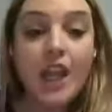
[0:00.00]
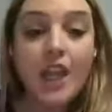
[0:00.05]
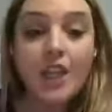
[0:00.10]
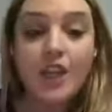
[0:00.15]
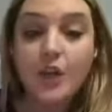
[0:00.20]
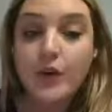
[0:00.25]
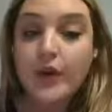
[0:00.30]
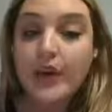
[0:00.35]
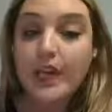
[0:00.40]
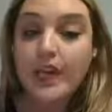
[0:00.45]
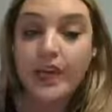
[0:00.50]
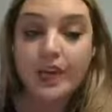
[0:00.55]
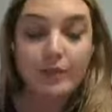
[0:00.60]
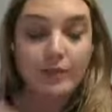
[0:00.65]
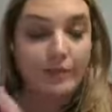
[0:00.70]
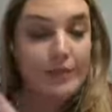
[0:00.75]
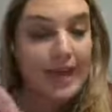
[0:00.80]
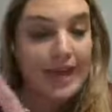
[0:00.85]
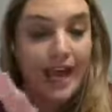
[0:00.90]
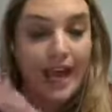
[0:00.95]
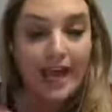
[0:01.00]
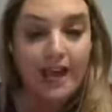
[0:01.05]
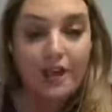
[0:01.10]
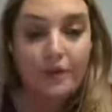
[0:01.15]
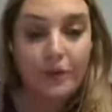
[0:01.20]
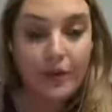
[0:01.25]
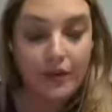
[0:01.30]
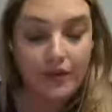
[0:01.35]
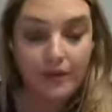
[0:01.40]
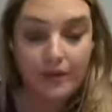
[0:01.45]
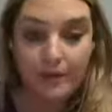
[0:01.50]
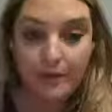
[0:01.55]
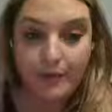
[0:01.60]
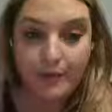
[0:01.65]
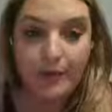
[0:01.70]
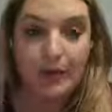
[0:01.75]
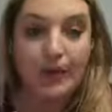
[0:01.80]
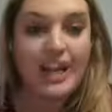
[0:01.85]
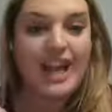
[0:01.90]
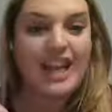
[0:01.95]
you can pick any word from the
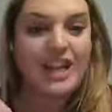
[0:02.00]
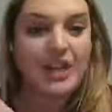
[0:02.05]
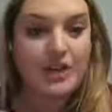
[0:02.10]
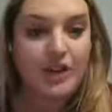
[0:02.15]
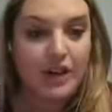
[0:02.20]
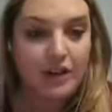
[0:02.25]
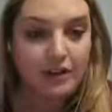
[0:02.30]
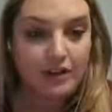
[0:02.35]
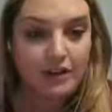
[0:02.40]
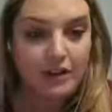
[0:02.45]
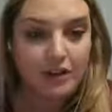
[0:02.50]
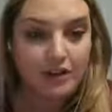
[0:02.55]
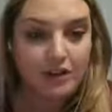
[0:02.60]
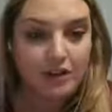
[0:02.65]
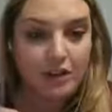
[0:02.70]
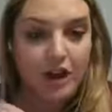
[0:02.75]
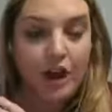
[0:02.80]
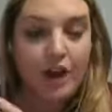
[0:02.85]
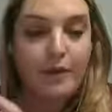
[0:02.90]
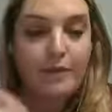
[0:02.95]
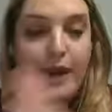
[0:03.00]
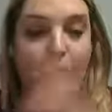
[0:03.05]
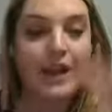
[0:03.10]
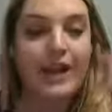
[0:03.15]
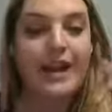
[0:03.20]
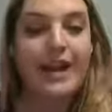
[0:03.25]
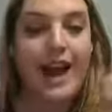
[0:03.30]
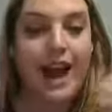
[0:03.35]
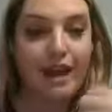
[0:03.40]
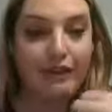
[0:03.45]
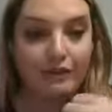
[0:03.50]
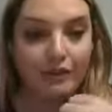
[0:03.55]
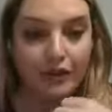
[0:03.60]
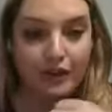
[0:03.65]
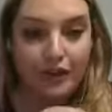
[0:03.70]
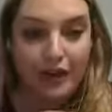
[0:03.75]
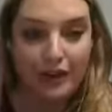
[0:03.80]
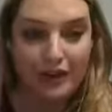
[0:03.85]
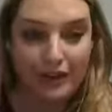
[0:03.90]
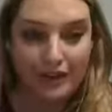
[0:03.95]
book and you can talk about it after
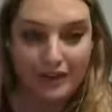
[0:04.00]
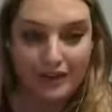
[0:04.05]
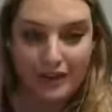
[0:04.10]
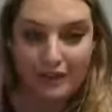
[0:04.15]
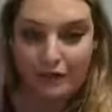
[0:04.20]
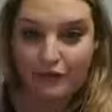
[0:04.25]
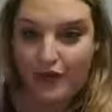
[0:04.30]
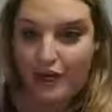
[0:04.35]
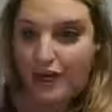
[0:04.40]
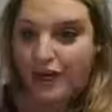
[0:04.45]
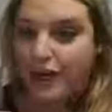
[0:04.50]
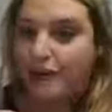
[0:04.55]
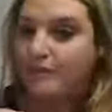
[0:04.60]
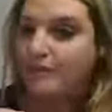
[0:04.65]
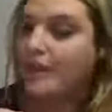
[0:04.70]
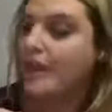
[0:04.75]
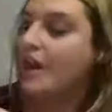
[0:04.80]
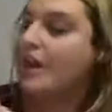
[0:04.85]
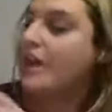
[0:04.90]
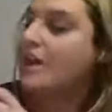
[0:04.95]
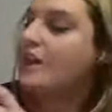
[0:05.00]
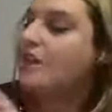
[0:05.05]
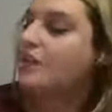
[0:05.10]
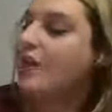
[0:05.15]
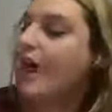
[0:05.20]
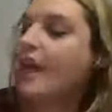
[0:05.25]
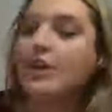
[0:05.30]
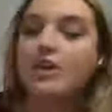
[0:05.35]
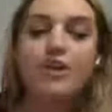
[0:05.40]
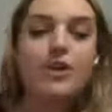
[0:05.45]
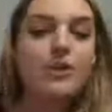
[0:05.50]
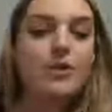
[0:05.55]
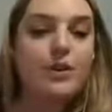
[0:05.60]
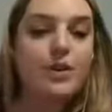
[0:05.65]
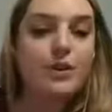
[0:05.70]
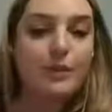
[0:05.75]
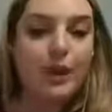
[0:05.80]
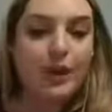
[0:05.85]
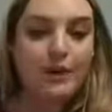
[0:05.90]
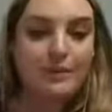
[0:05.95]
they're done reading. So I chose
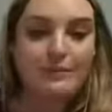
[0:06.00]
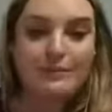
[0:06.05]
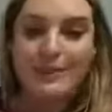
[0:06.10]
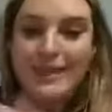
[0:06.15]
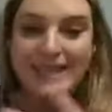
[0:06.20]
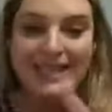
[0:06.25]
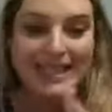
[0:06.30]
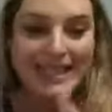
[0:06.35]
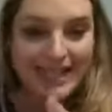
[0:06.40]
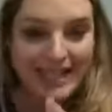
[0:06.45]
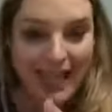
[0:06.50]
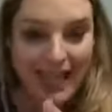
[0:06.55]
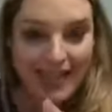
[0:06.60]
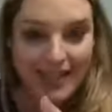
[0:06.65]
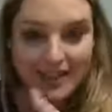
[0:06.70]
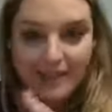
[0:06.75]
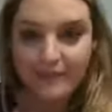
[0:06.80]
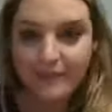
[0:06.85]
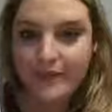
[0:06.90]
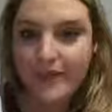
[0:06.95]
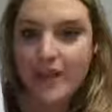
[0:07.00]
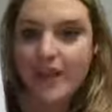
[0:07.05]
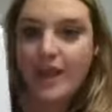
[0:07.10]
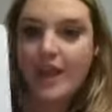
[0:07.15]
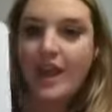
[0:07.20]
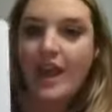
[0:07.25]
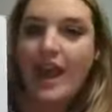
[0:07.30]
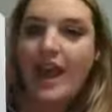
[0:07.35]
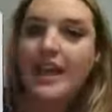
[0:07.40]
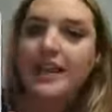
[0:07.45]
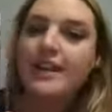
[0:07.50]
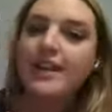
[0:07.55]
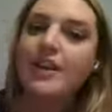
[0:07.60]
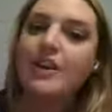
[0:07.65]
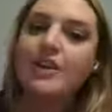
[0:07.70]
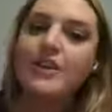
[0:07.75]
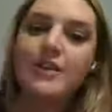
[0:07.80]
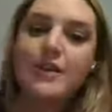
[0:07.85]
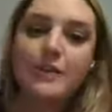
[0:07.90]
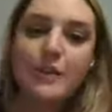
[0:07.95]
the word misled. And
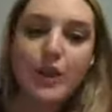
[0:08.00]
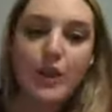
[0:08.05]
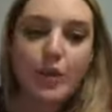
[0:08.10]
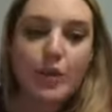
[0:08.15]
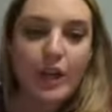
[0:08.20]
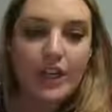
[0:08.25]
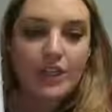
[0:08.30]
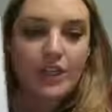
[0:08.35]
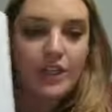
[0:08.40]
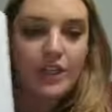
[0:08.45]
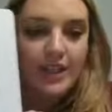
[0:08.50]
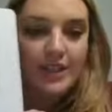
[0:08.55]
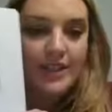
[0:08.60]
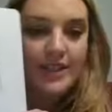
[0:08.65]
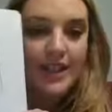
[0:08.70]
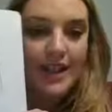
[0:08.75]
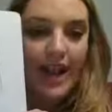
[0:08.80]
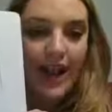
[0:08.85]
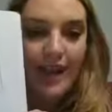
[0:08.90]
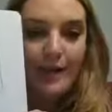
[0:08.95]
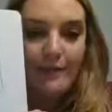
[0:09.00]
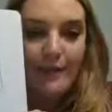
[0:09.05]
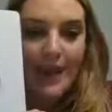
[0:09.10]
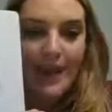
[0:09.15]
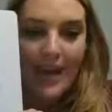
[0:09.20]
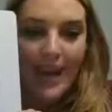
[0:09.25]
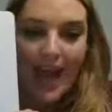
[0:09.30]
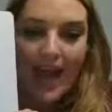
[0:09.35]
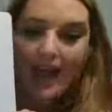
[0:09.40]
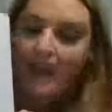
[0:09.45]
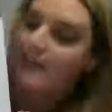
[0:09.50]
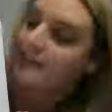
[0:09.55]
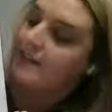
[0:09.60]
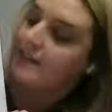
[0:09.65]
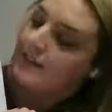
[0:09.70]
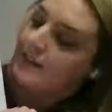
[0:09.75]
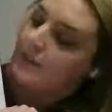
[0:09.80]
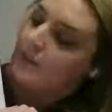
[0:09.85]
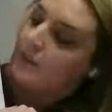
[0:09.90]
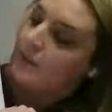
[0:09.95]
here are some of the questions that I might
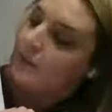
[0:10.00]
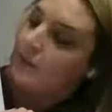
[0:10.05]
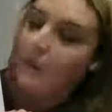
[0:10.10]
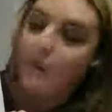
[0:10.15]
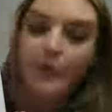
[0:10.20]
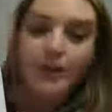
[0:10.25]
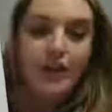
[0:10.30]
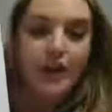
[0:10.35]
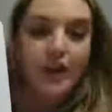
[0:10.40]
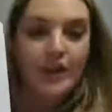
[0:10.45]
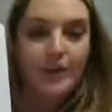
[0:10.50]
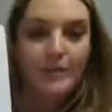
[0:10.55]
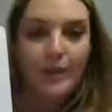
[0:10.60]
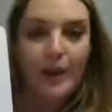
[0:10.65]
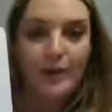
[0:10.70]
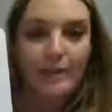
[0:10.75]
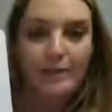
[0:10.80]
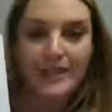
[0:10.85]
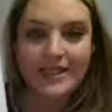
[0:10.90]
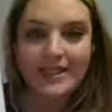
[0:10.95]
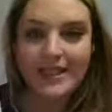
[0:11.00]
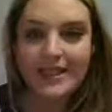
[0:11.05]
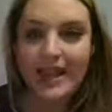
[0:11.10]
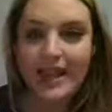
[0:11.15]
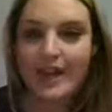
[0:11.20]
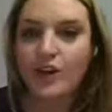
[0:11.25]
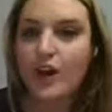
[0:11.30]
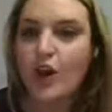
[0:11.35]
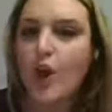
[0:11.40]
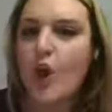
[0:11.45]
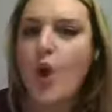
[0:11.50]
ask when we're talking about misled.